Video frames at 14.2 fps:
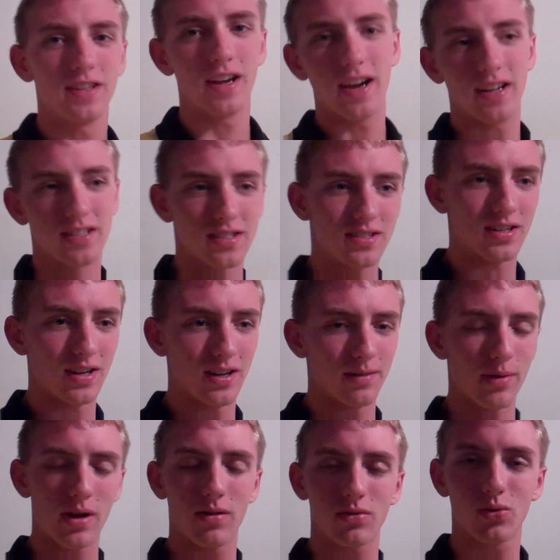Yeah, it's
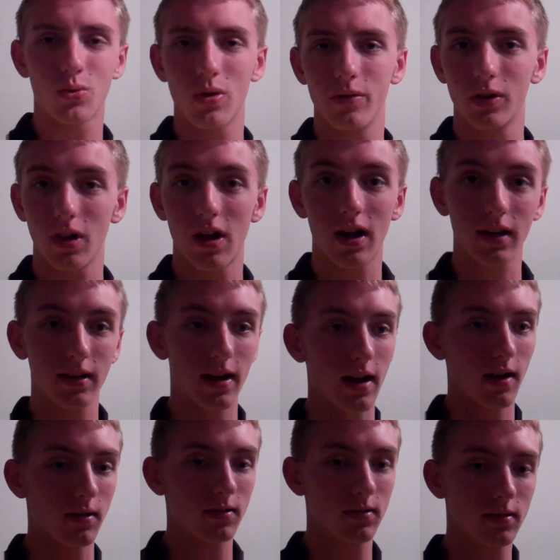about 12 o'clock
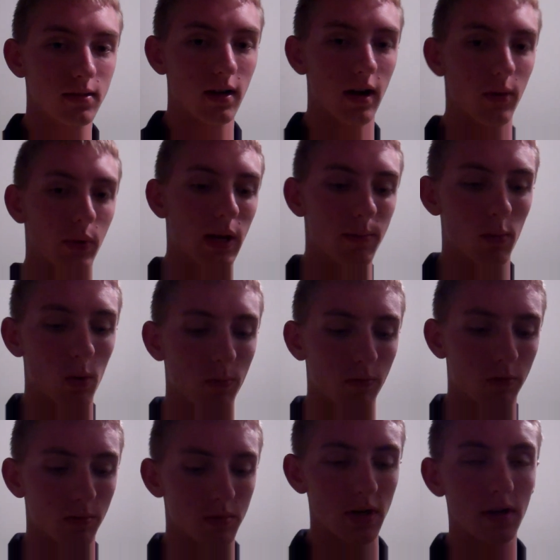now. Came home
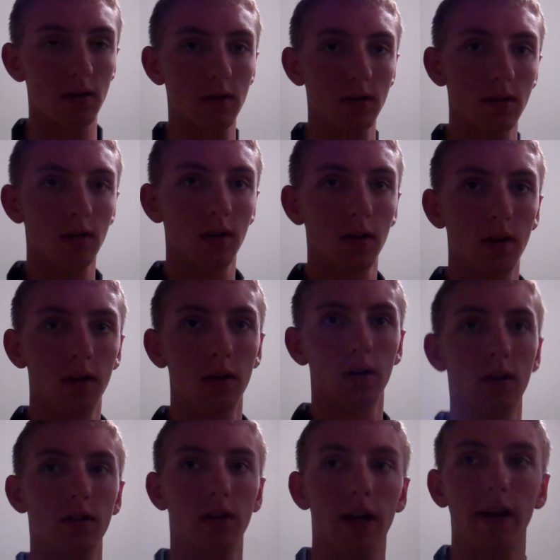from dinner.
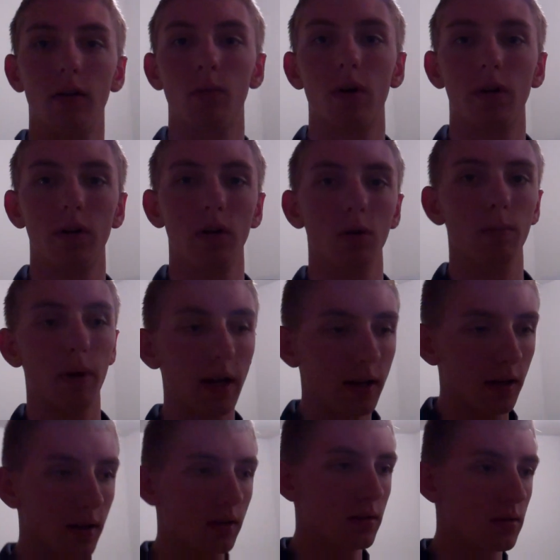Kenan wanted to go
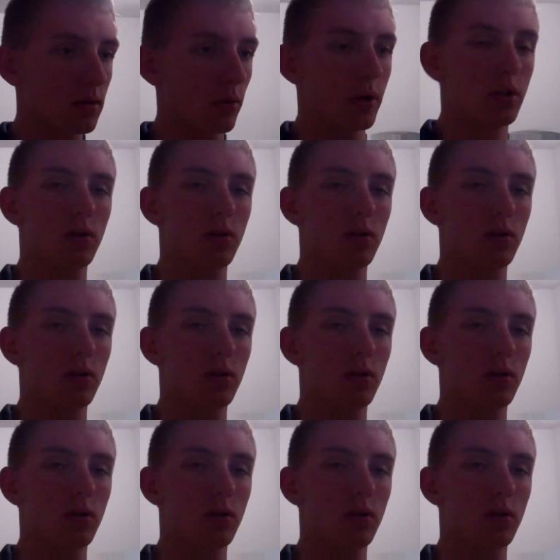biking, so I